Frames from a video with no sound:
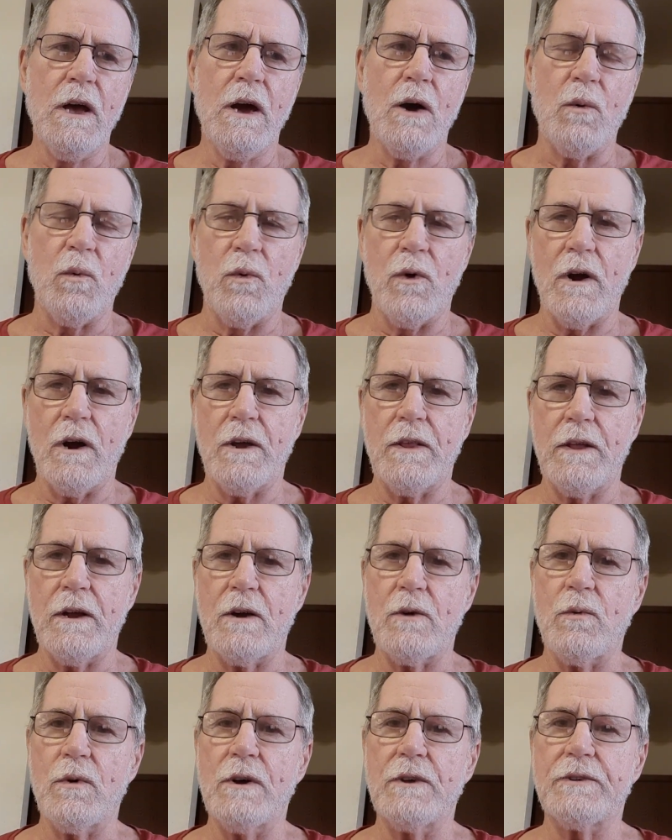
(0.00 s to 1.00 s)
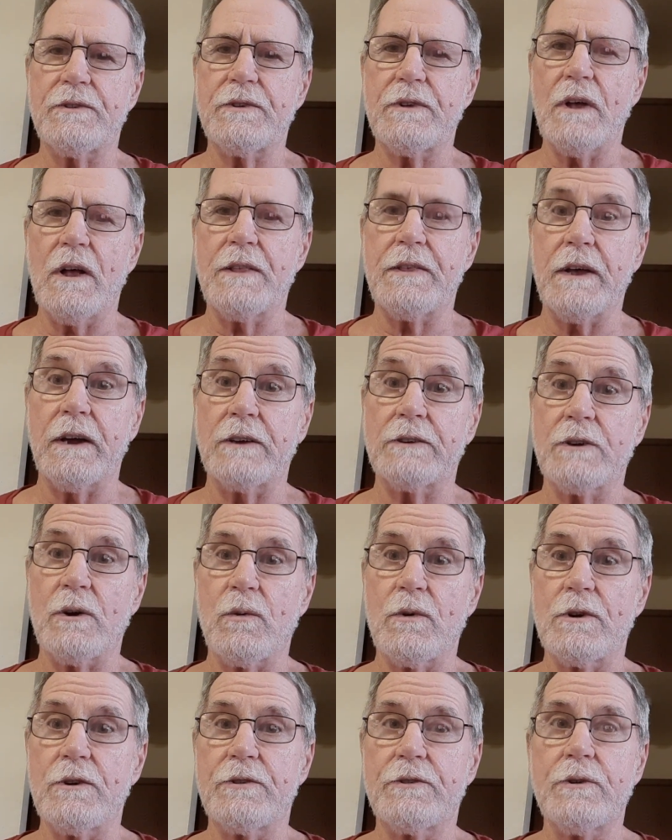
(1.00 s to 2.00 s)
where there was things that
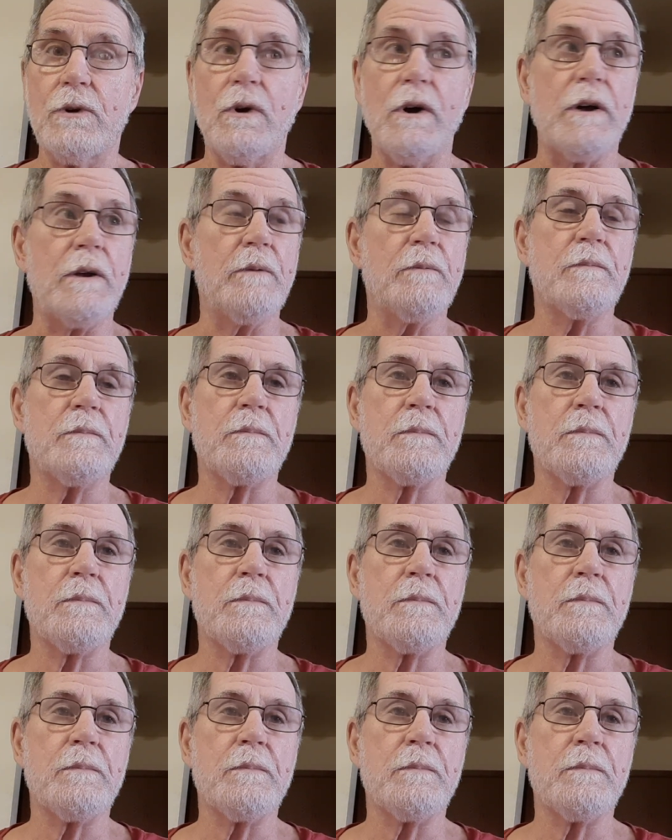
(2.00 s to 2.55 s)
were destroyed.